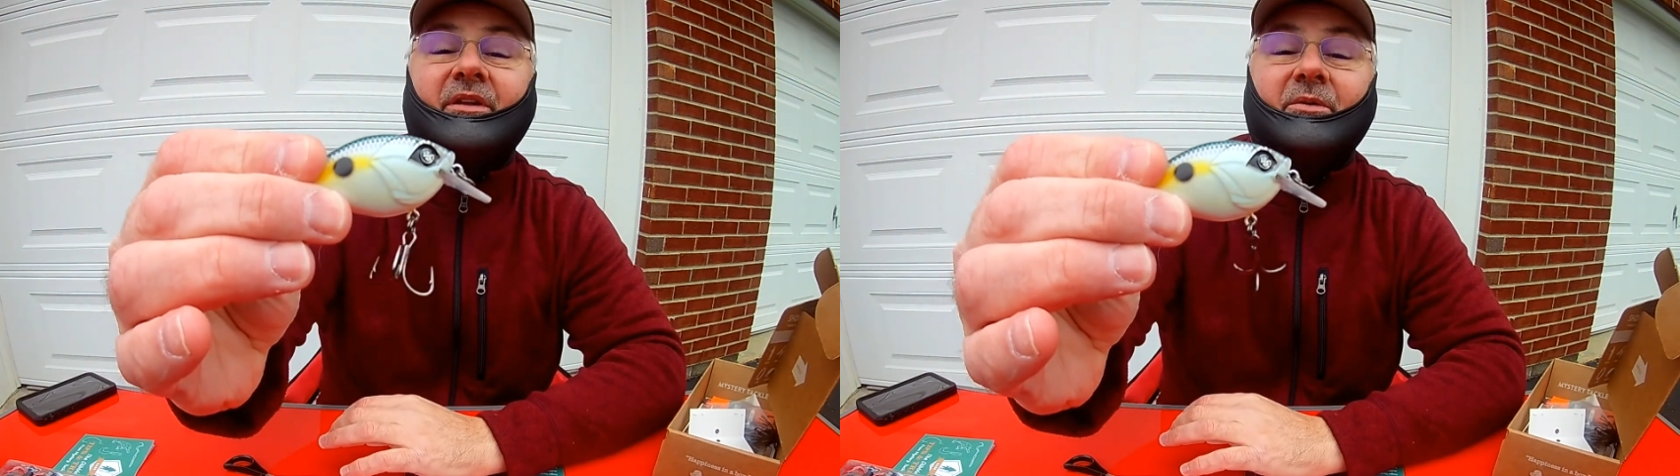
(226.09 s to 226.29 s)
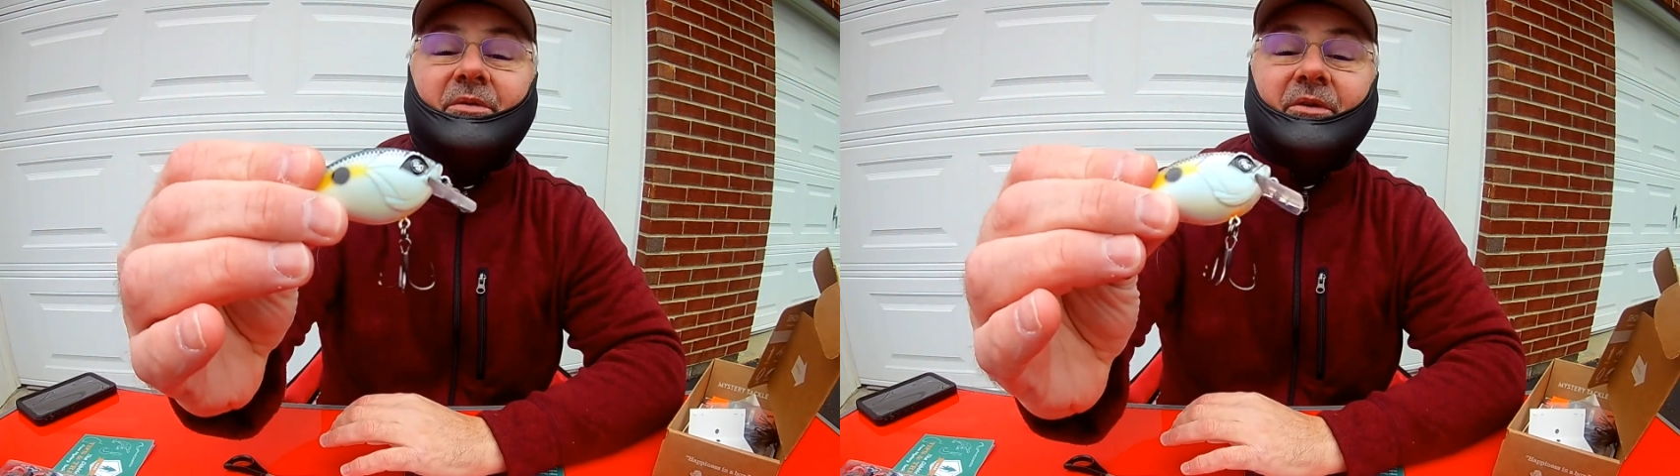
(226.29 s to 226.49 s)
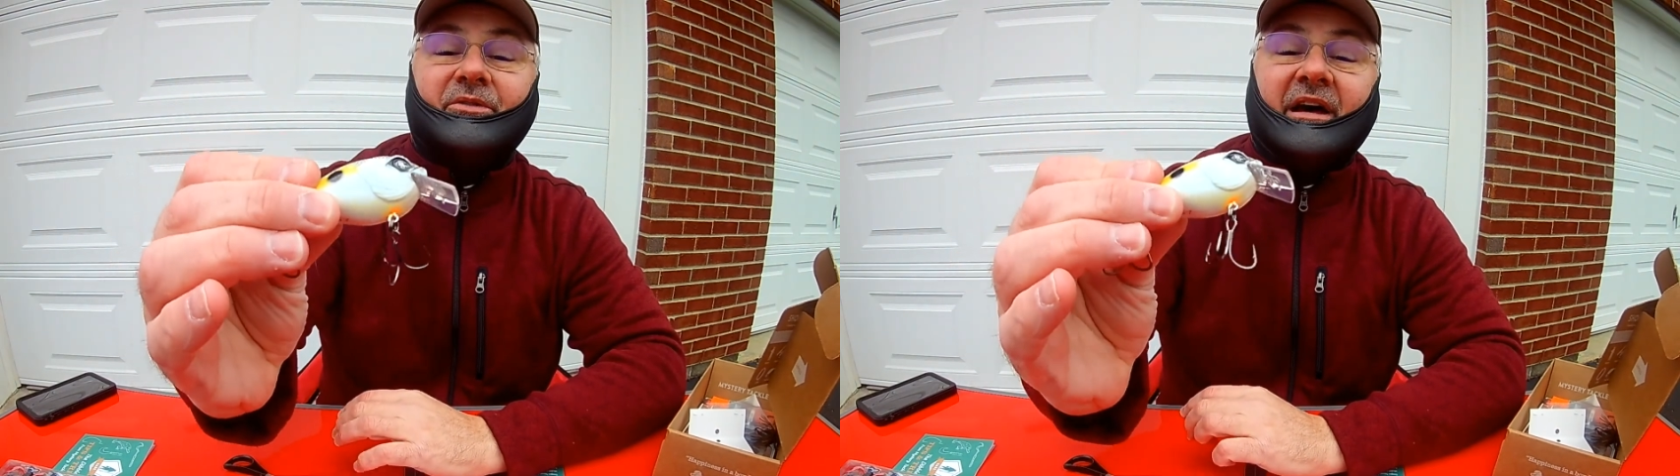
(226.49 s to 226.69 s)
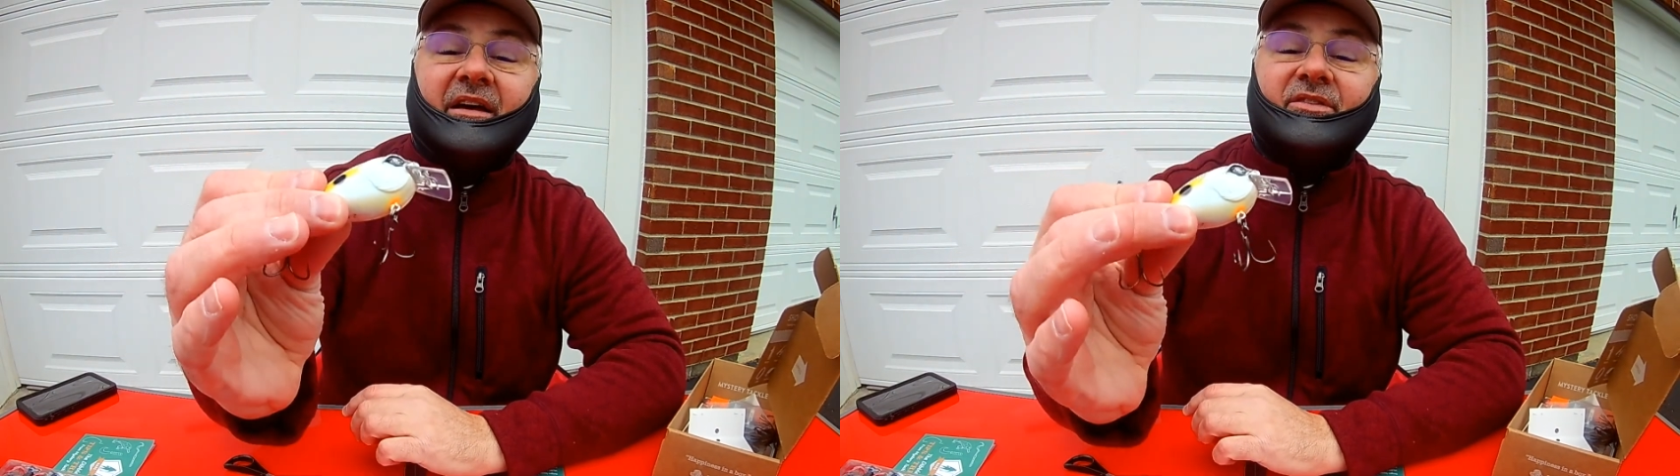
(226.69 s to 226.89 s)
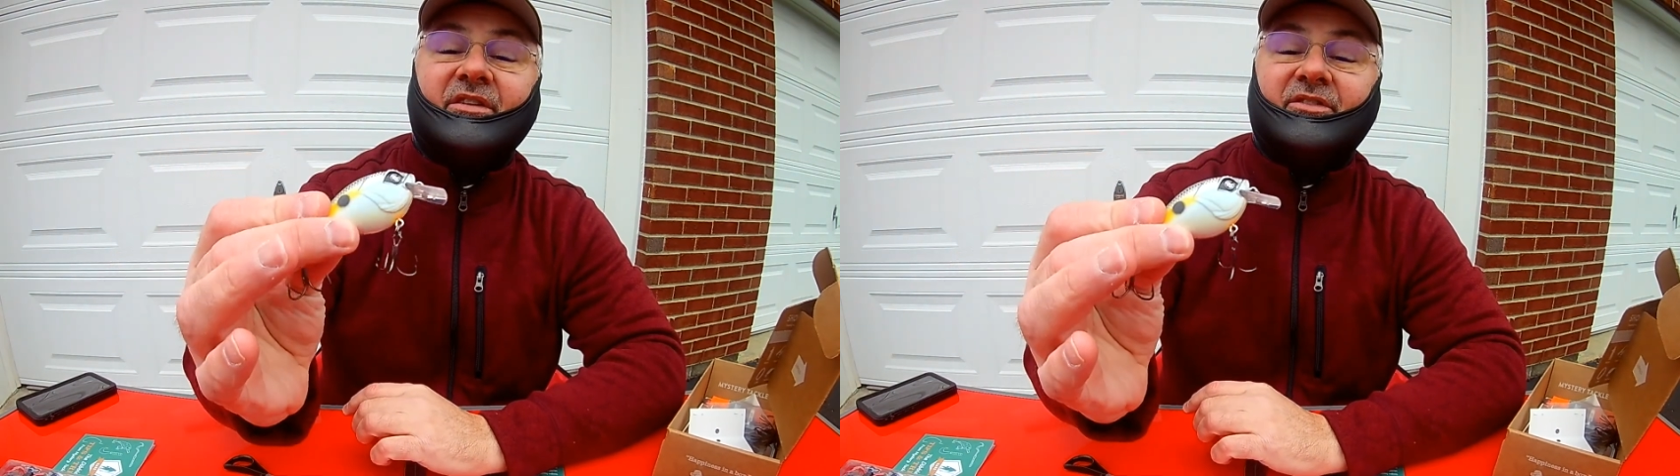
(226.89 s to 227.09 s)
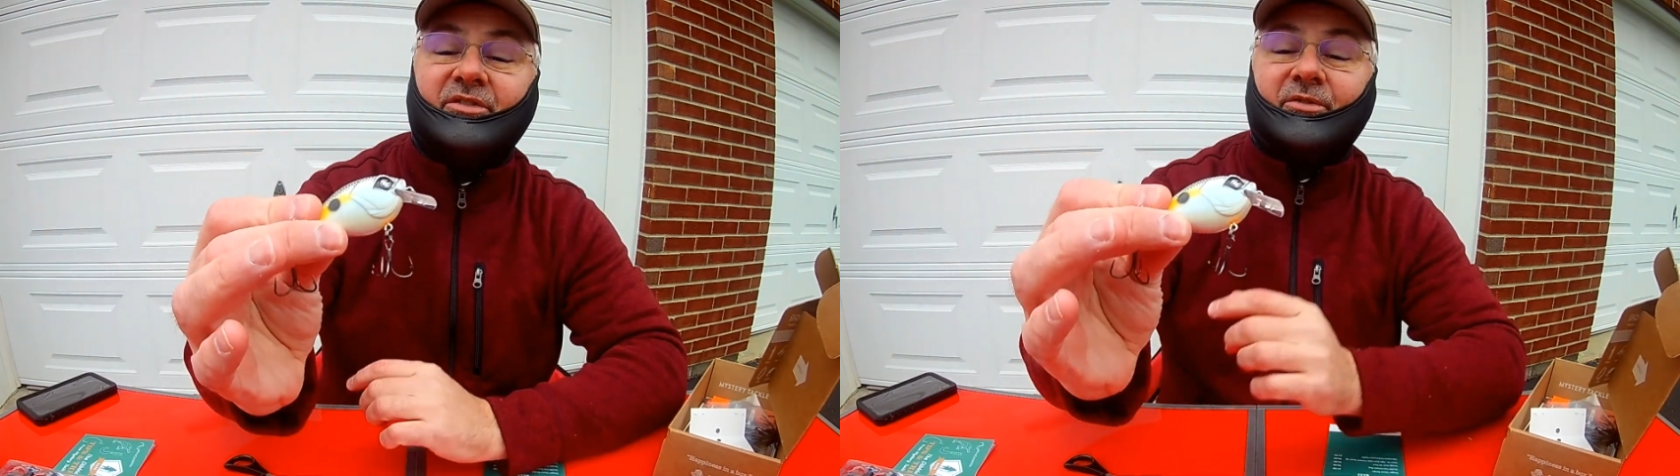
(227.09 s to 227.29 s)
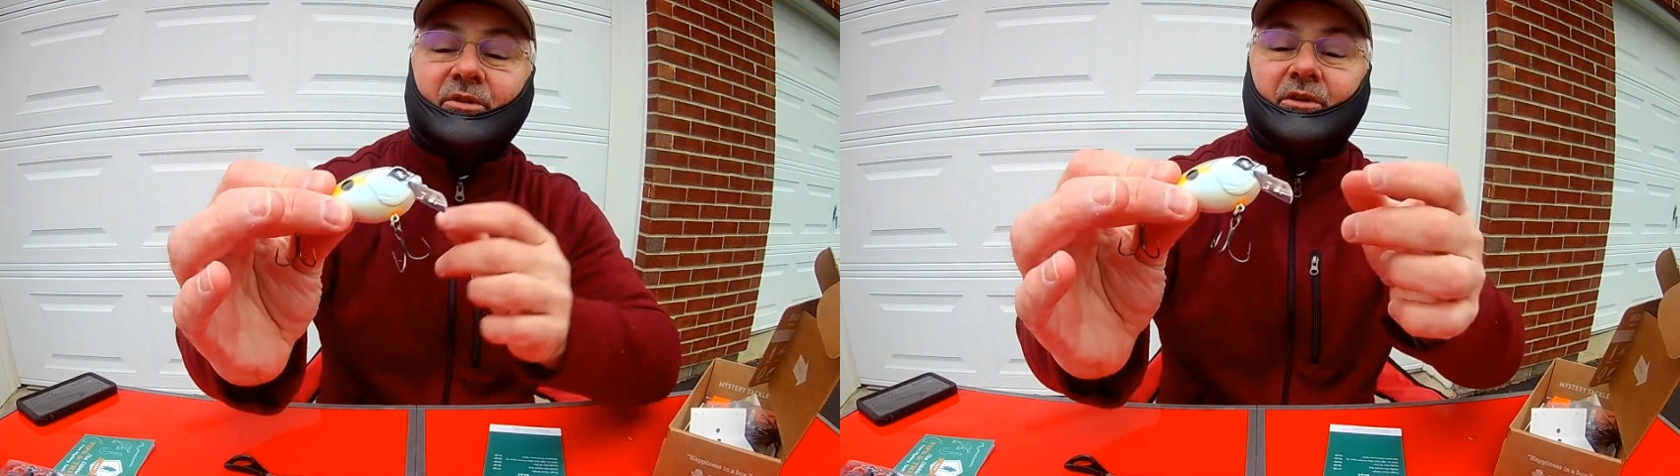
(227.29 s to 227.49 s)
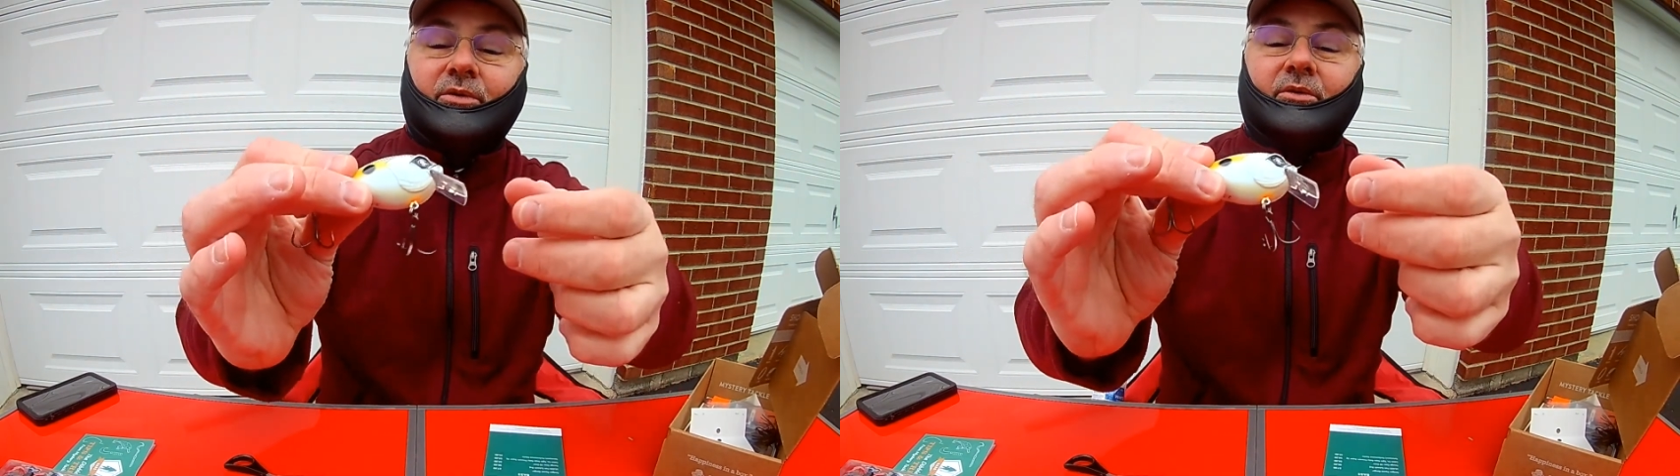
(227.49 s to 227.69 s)
do with those eyes. That's just
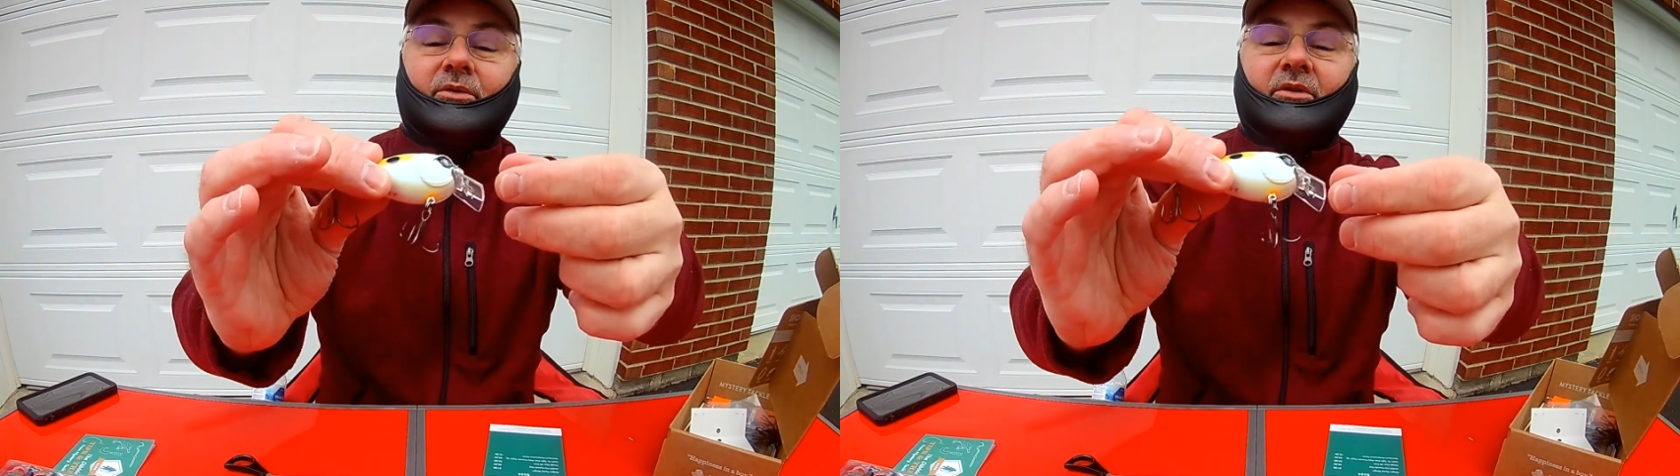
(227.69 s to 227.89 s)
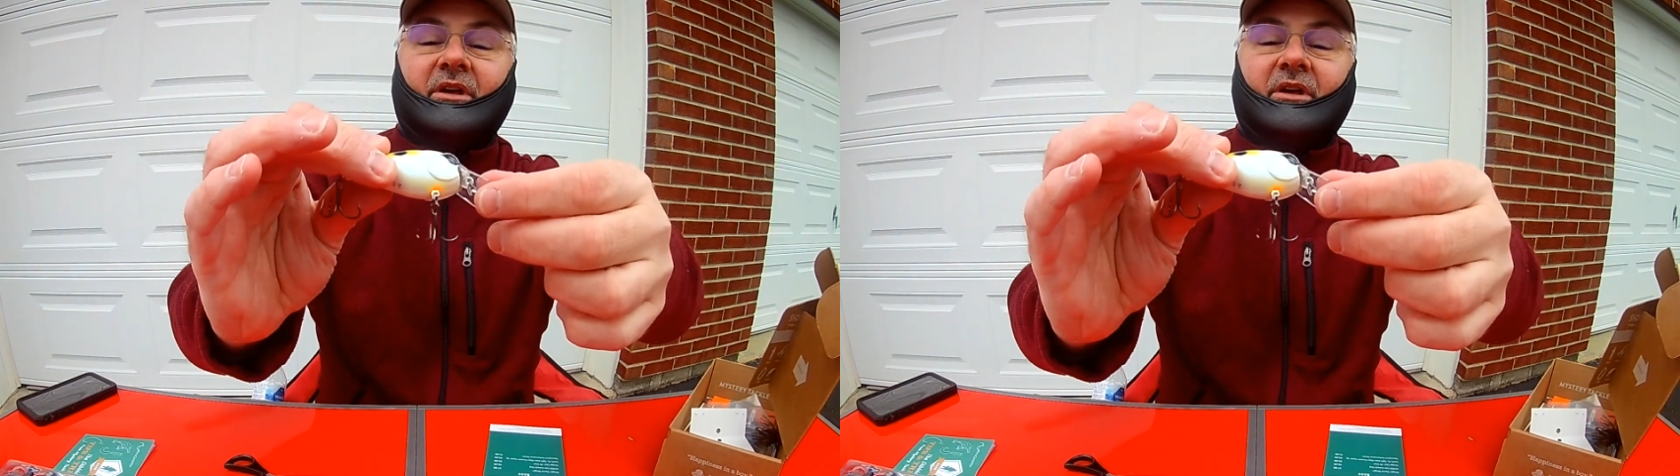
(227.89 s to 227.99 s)
really cool.